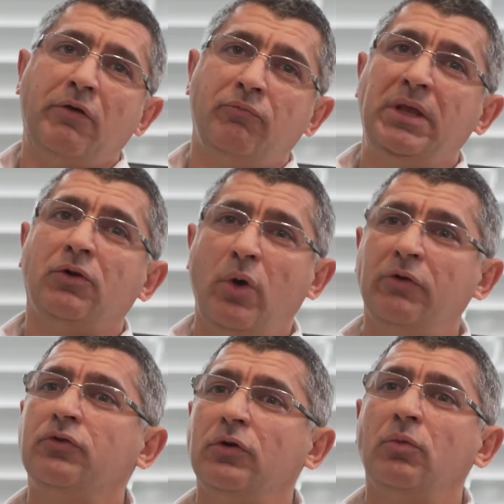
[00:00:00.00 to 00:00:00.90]
have been
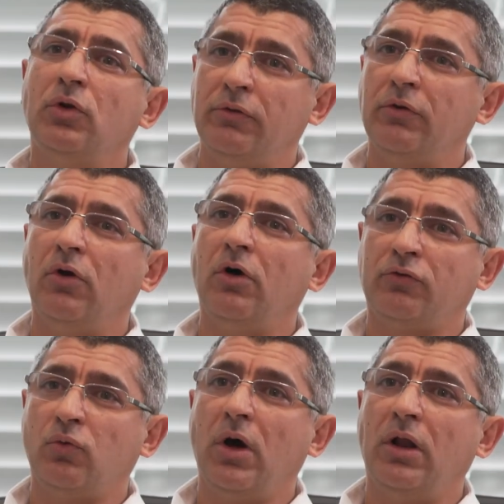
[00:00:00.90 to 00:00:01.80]
questionable in the
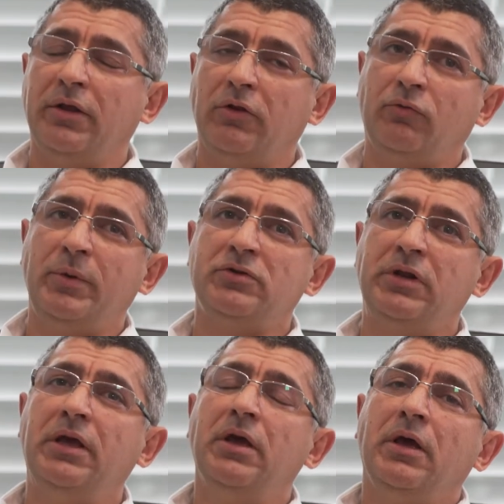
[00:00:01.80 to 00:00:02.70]
last while,
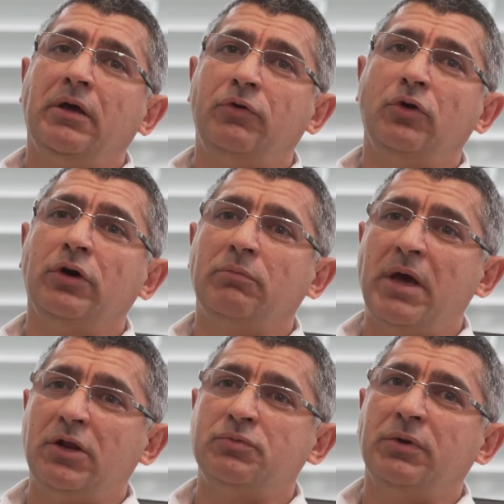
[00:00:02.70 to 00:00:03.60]
especially if you look at
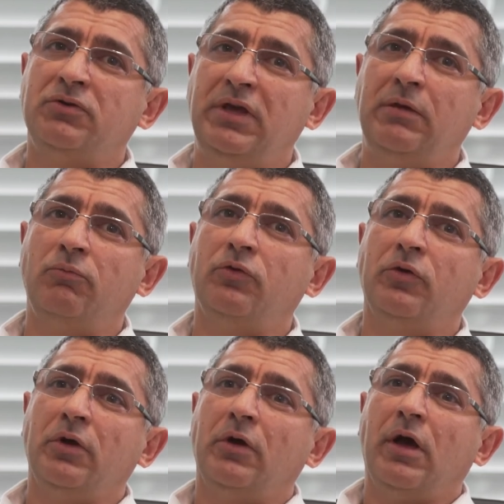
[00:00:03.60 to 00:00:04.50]
management teams.
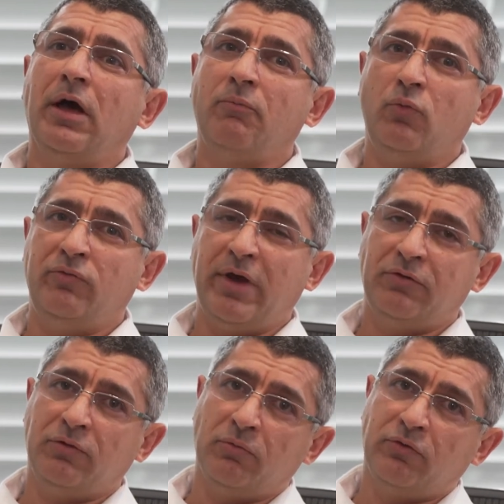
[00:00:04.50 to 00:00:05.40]
We've
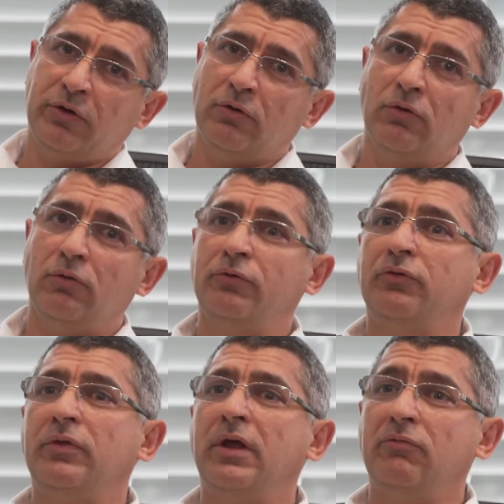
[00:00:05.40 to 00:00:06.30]
had some
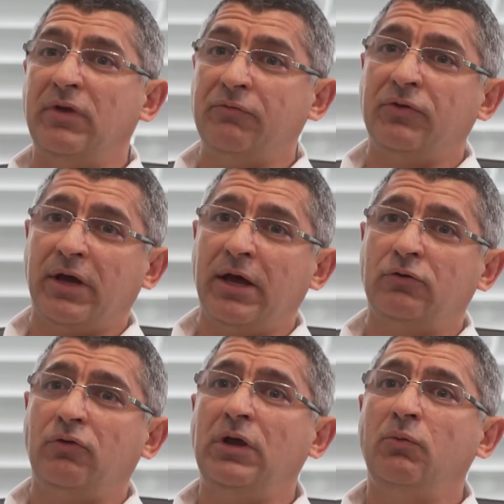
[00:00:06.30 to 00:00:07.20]
skills that have left the
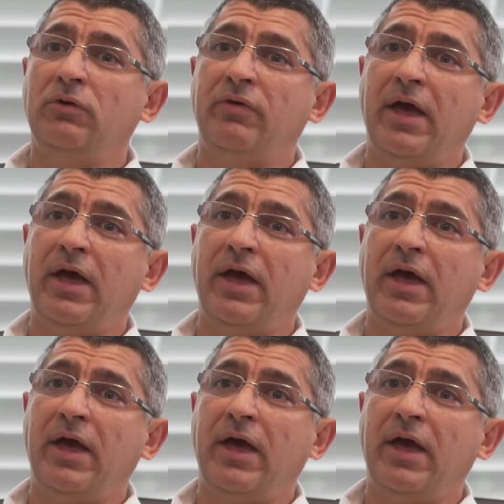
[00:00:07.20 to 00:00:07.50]
country. We've